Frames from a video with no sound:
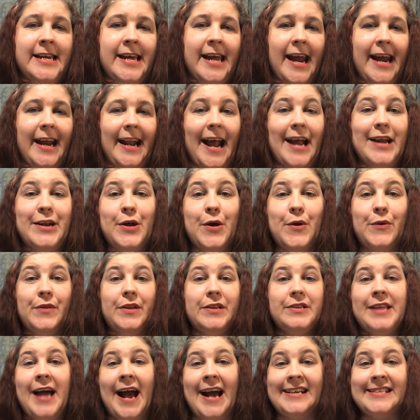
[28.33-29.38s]
And I know
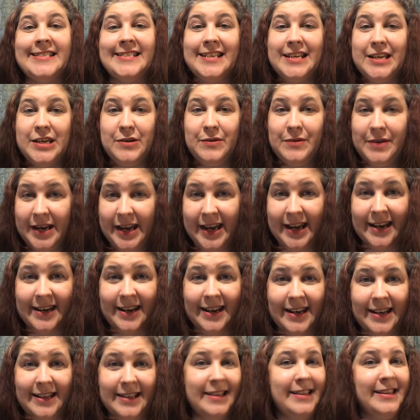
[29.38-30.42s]
the last thing you need
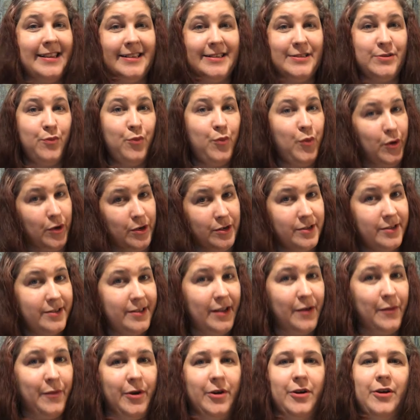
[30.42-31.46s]
in this world
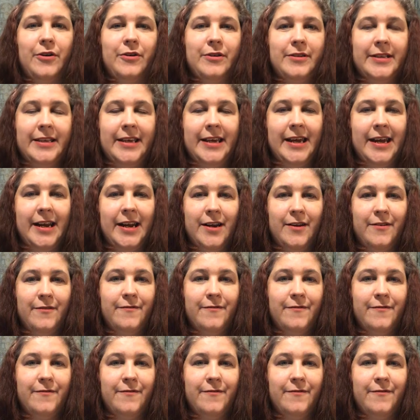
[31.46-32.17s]
that we're currently in,